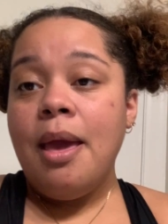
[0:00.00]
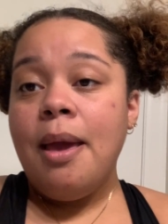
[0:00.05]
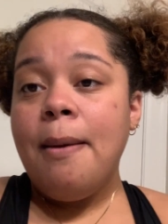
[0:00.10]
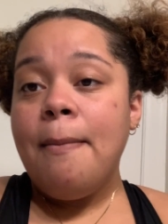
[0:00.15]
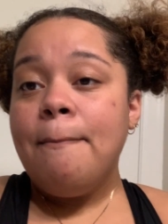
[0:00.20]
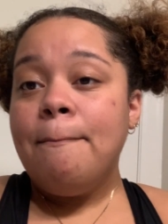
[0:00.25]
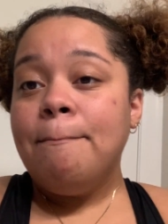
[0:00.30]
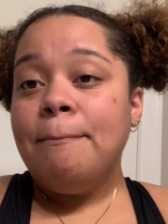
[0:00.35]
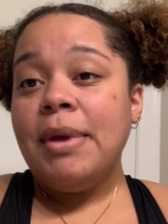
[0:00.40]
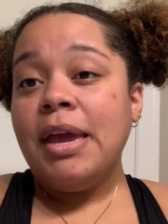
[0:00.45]

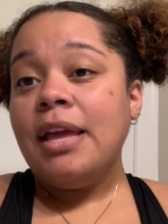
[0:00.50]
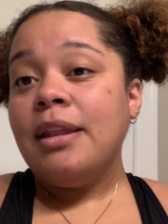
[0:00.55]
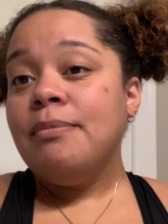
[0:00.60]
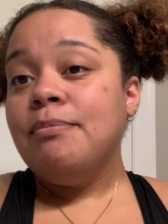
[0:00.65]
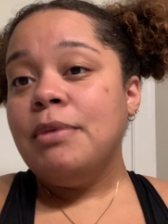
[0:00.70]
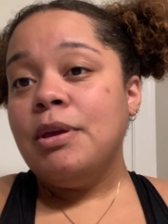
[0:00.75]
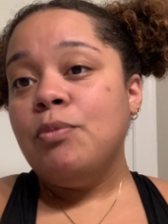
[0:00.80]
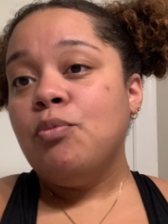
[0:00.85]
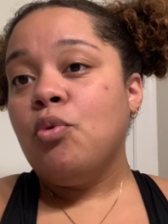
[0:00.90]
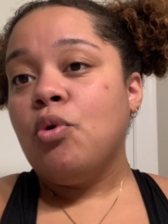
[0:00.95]
made
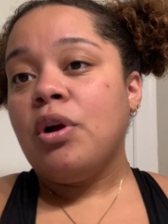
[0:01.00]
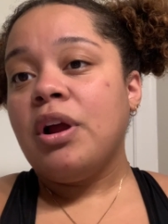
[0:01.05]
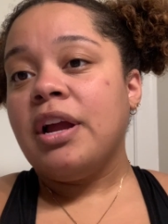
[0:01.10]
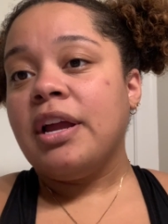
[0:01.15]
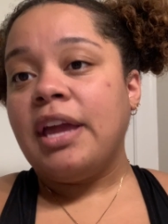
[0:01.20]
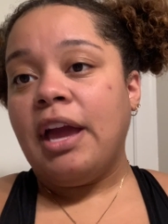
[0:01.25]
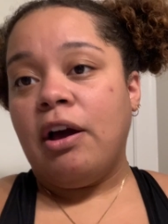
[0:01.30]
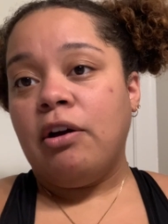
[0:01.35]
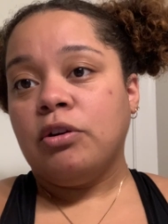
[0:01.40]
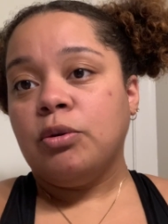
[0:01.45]
me more
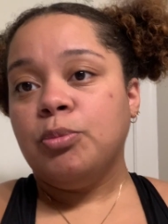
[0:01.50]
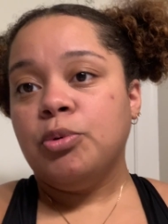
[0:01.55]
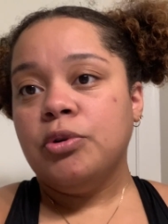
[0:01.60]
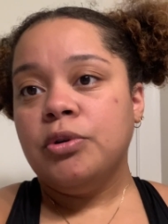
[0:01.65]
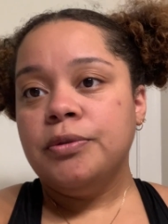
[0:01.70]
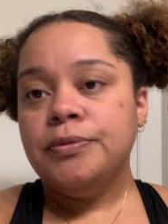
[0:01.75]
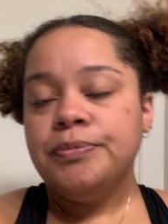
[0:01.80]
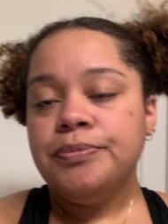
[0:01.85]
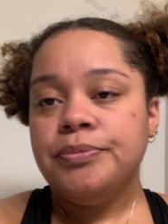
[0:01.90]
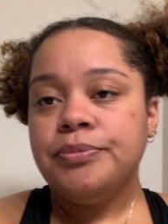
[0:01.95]

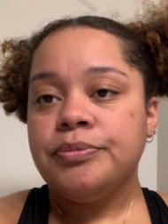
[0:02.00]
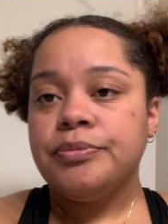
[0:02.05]
accountable,